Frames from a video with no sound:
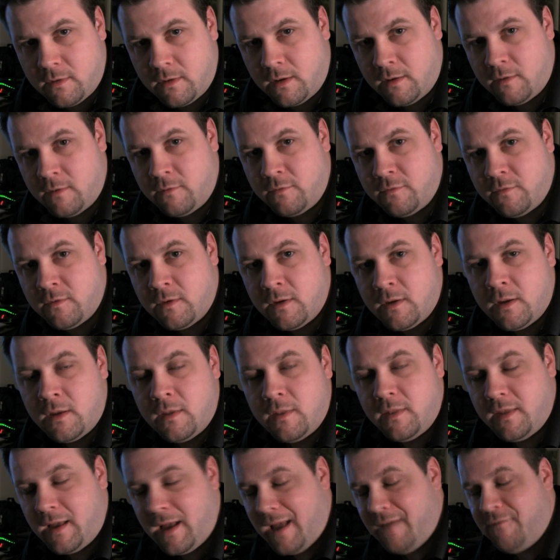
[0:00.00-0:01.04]
of
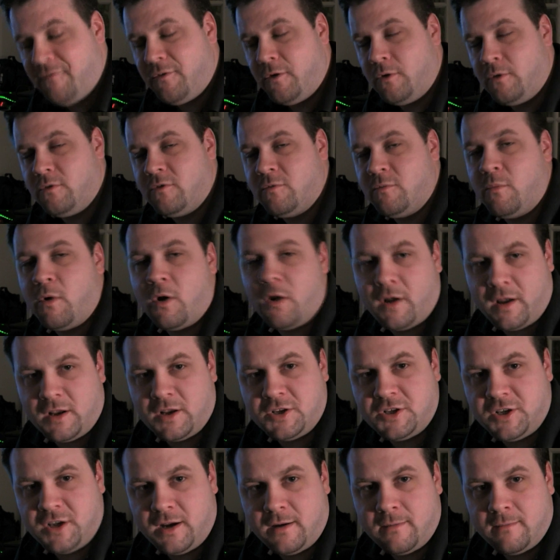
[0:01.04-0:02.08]
the iPhone's
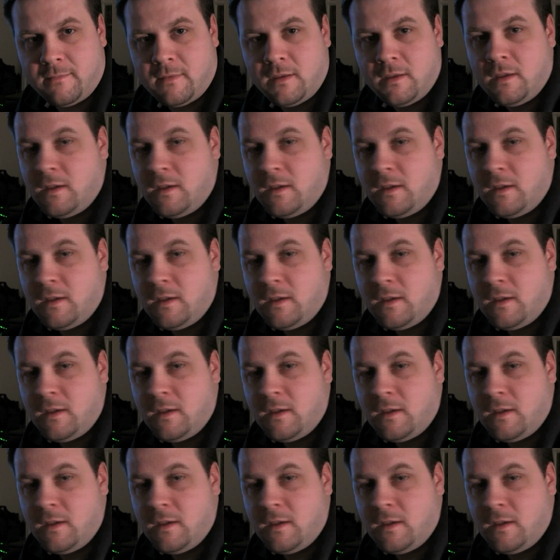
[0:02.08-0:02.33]
market share.